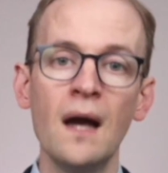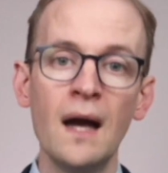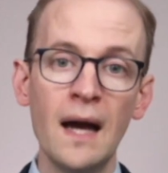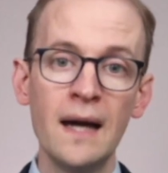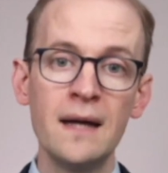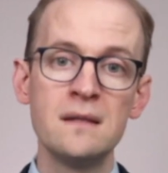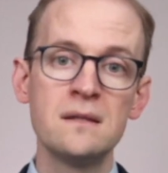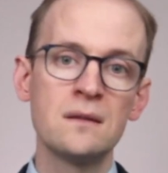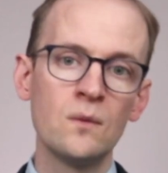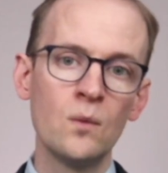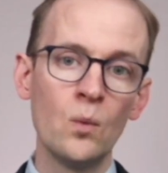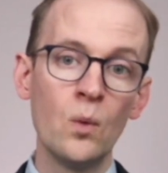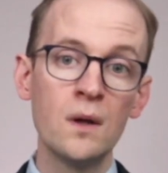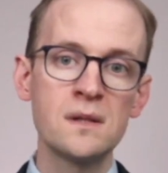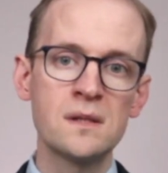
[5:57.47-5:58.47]
And
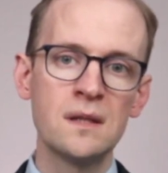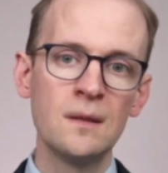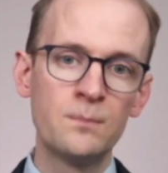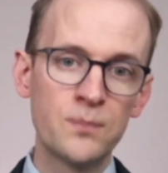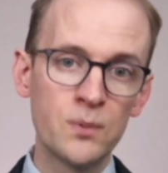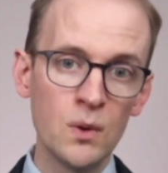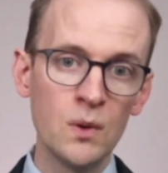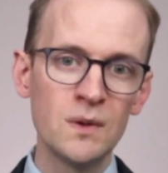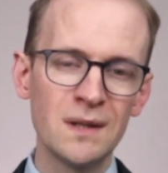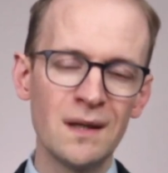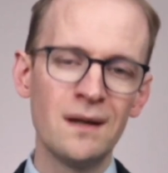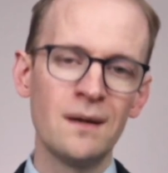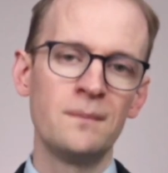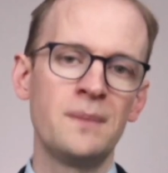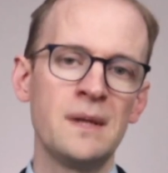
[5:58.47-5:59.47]
what's the
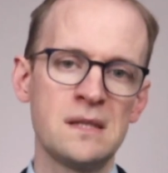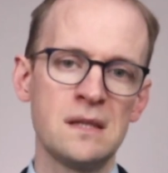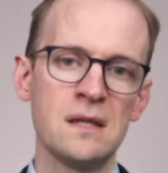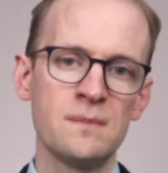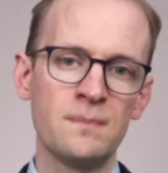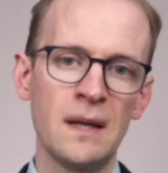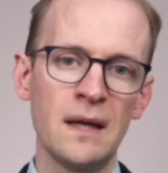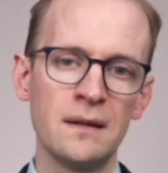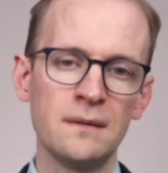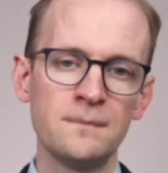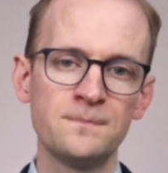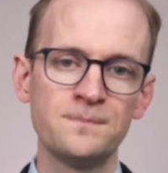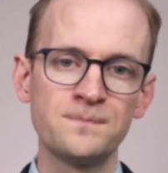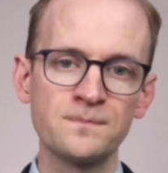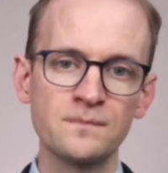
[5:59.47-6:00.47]
broader business plan?
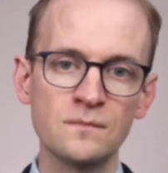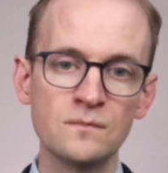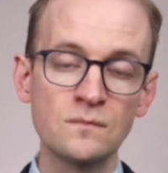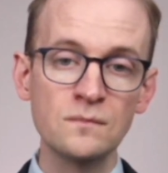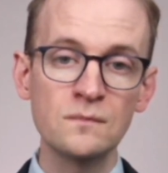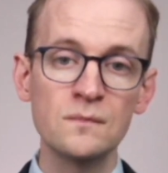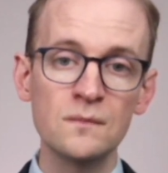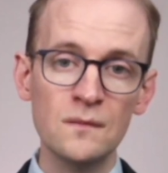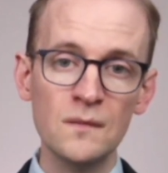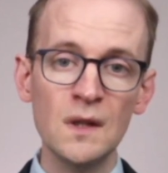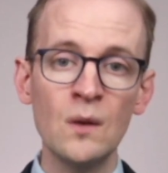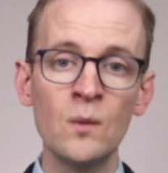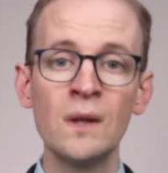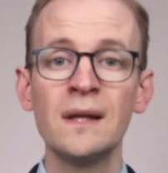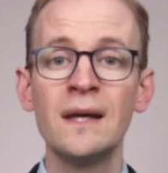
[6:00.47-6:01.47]

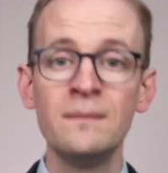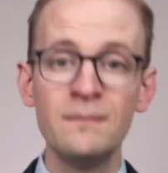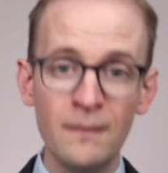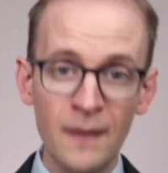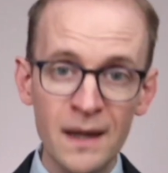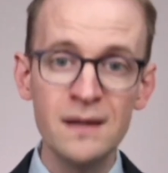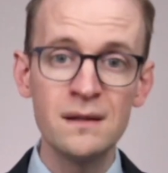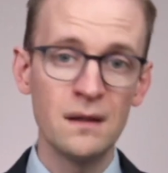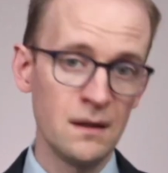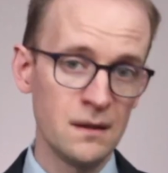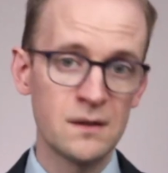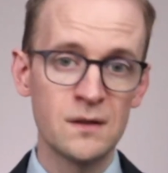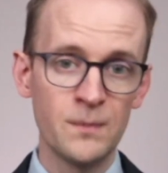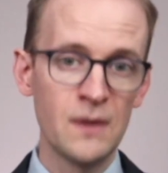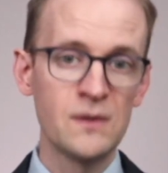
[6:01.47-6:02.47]
Well, in my
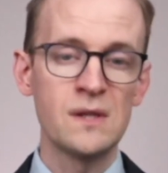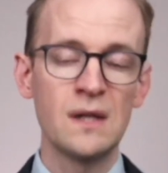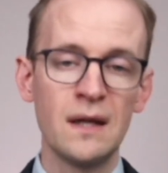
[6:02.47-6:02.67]
sponsor